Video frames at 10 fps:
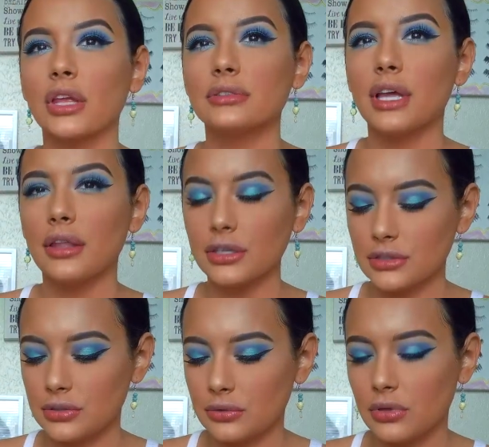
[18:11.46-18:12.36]
that like
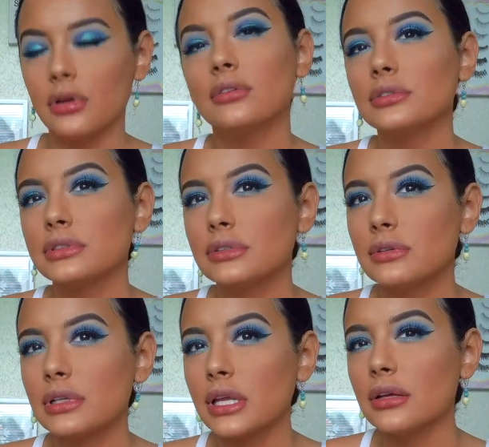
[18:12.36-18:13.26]
too close to
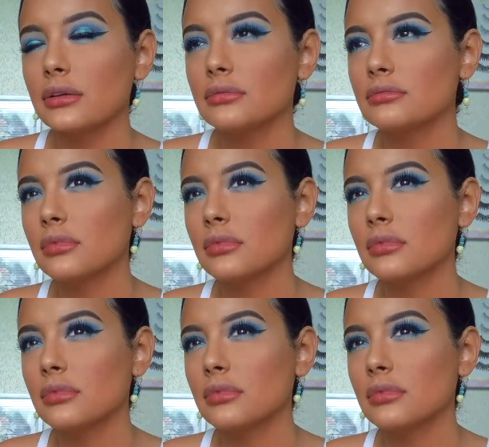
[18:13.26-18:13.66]
Aaliyah?